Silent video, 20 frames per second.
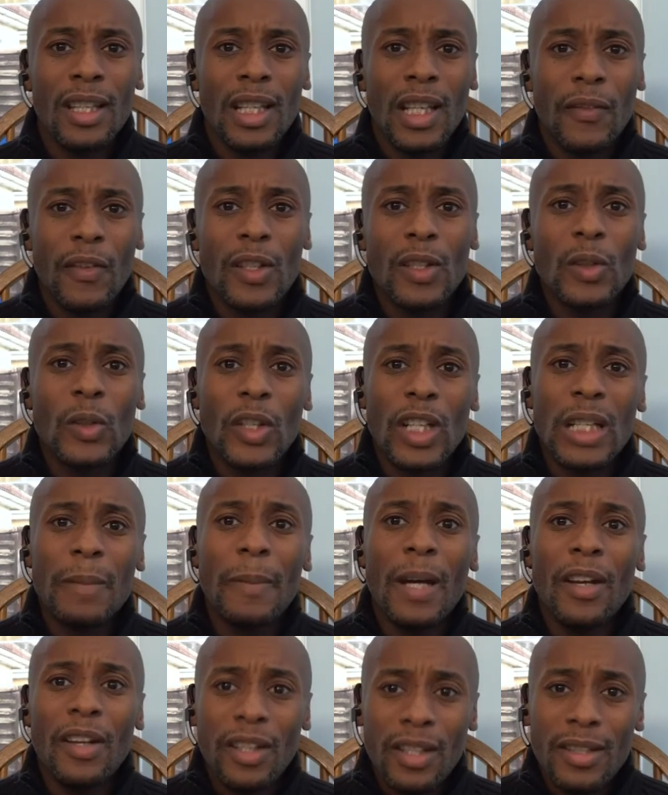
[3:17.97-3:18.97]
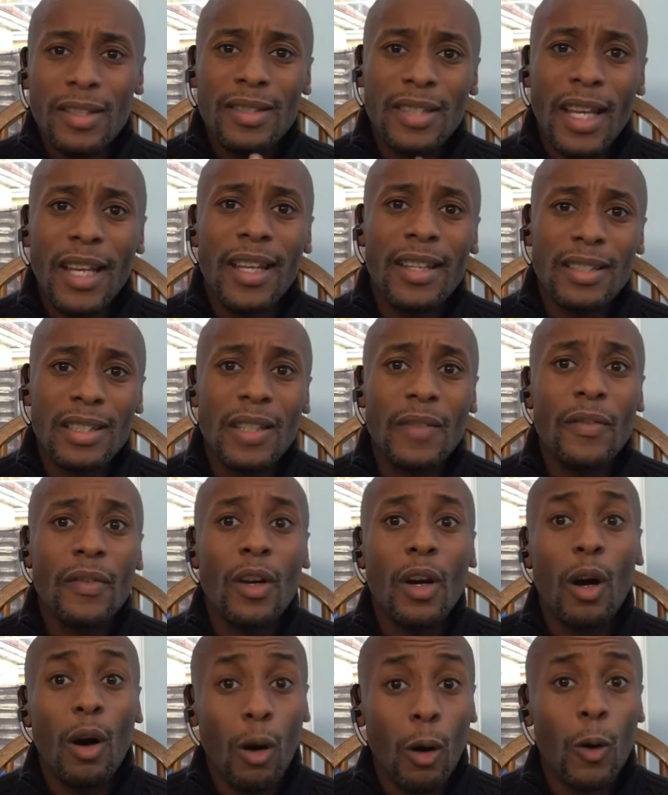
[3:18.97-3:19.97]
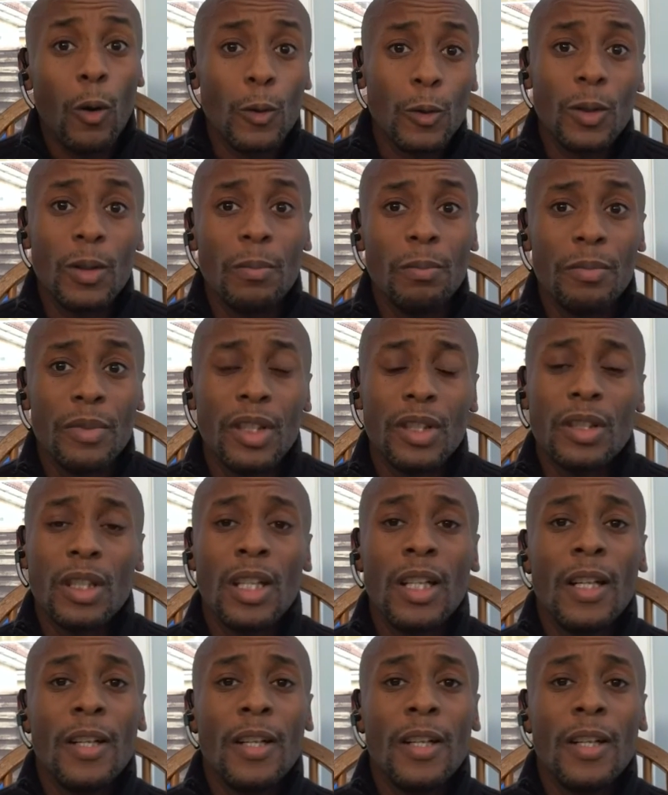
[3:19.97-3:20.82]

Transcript: if you're talking about consecutive whole numbers.